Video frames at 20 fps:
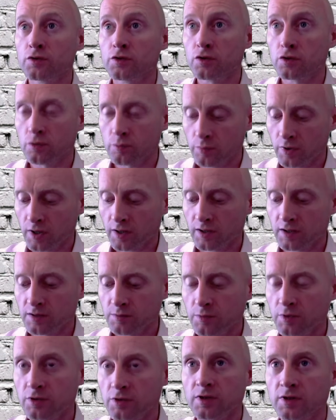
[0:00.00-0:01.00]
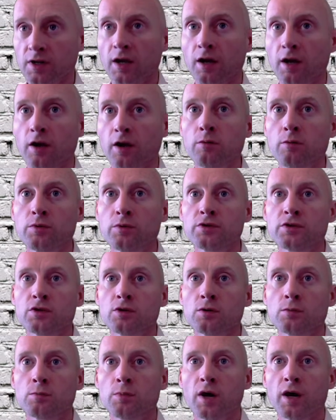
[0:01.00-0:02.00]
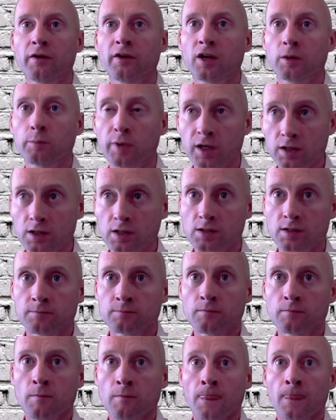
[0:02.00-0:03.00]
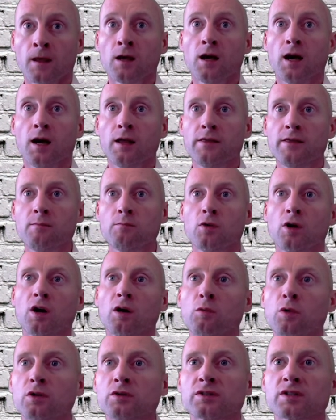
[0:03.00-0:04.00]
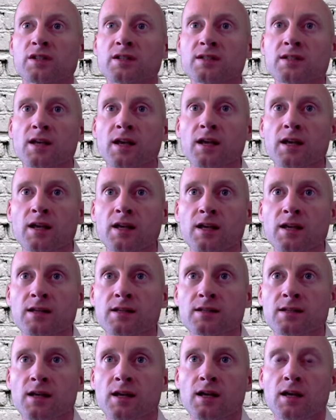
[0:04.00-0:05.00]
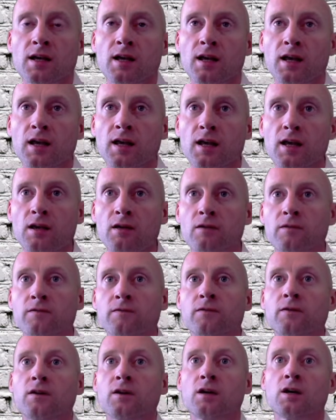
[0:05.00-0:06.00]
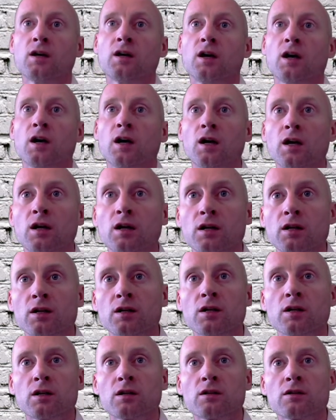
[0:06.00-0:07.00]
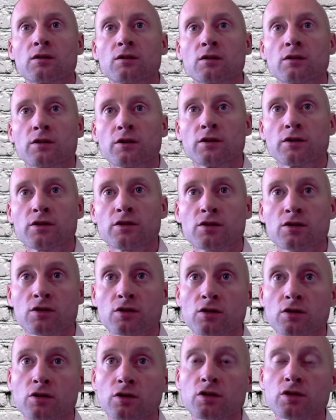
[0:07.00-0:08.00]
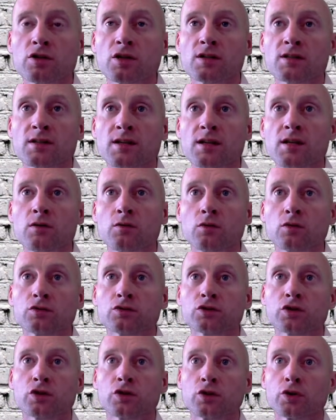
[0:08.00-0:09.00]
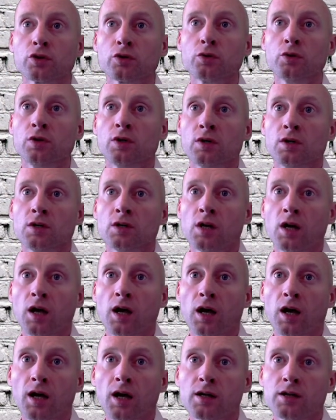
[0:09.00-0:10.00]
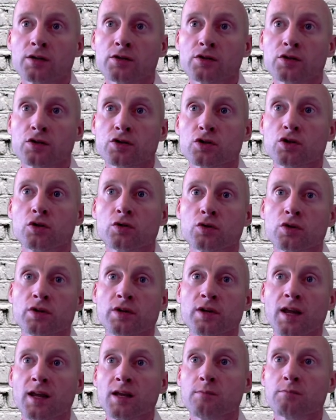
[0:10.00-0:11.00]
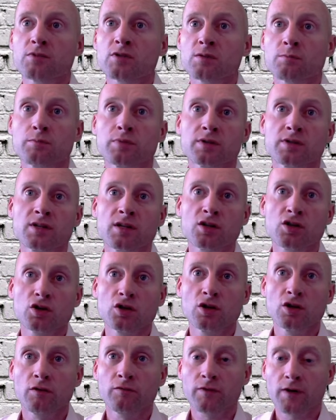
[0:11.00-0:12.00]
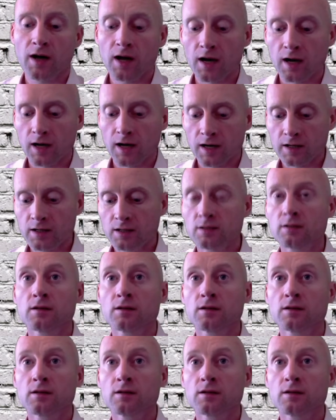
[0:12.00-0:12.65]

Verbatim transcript: two brackets because I open two bra brackets. And then what I want to say is if uh, the search is equal to uh, student name's position of i.